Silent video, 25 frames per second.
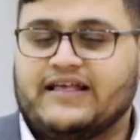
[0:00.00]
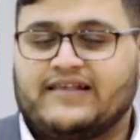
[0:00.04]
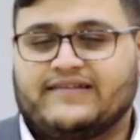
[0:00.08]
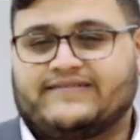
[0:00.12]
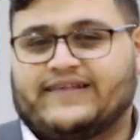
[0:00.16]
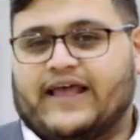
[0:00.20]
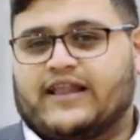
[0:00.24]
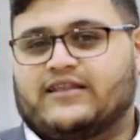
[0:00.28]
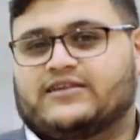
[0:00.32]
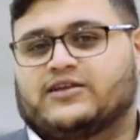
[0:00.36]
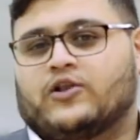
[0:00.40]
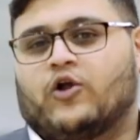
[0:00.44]

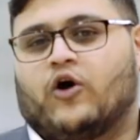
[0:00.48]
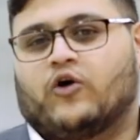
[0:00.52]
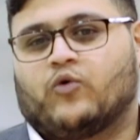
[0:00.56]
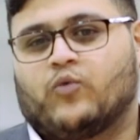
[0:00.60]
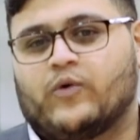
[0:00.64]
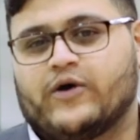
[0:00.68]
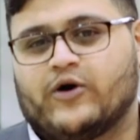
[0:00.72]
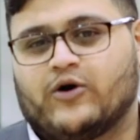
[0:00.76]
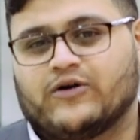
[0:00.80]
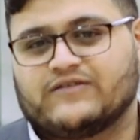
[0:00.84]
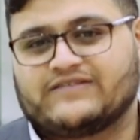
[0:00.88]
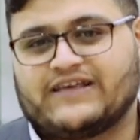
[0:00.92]
center lock
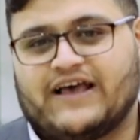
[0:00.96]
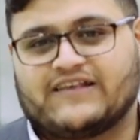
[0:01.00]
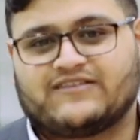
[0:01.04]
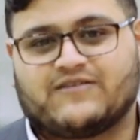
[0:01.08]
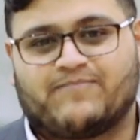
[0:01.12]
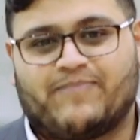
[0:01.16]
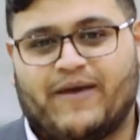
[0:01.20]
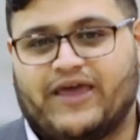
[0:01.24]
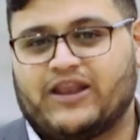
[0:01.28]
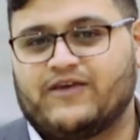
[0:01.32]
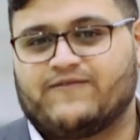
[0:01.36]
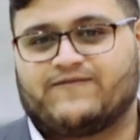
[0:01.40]
wheels has
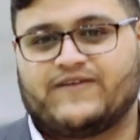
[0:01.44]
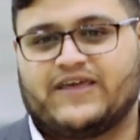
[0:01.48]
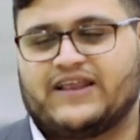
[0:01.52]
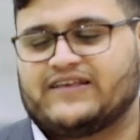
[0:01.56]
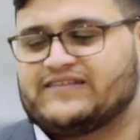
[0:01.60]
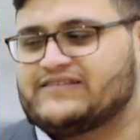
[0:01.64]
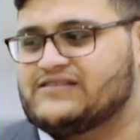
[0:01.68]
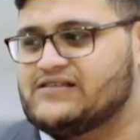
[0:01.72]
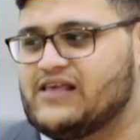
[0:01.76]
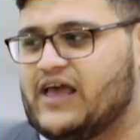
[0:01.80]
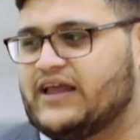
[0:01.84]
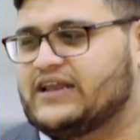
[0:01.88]
the benefit
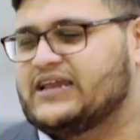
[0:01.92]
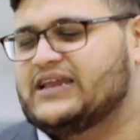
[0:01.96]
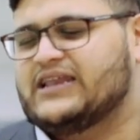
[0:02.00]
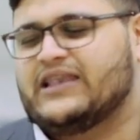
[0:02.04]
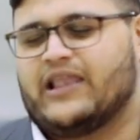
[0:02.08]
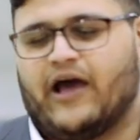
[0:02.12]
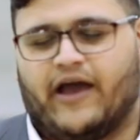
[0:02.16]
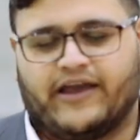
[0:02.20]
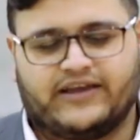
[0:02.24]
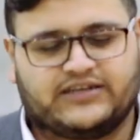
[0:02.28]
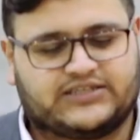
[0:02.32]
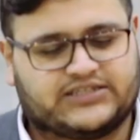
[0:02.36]
it's slightly
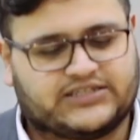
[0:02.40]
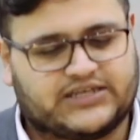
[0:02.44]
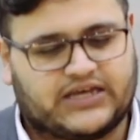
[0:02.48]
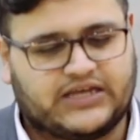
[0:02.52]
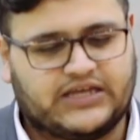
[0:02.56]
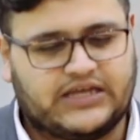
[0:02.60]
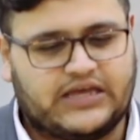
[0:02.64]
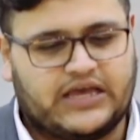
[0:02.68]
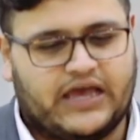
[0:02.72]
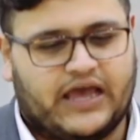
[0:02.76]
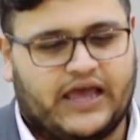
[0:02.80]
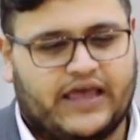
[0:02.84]

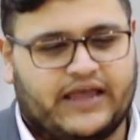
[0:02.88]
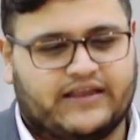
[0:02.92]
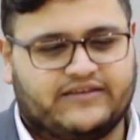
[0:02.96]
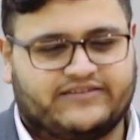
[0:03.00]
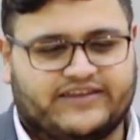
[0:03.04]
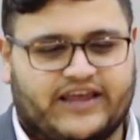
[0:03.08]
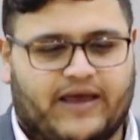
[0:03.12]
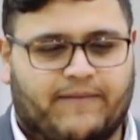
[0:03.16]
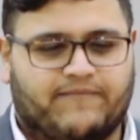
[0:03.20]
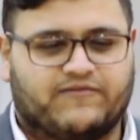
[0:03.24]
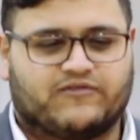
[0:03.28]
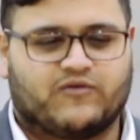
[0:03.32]
lighter in
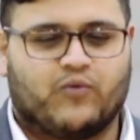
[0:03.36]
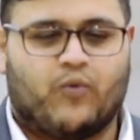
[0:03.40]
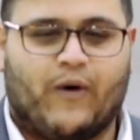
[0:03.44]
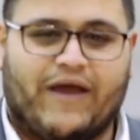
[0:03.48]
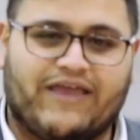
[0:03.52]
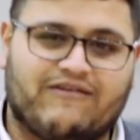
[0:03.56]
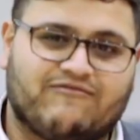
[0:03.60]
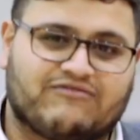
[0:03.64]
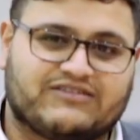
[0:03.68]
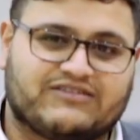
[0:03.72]
terms of weight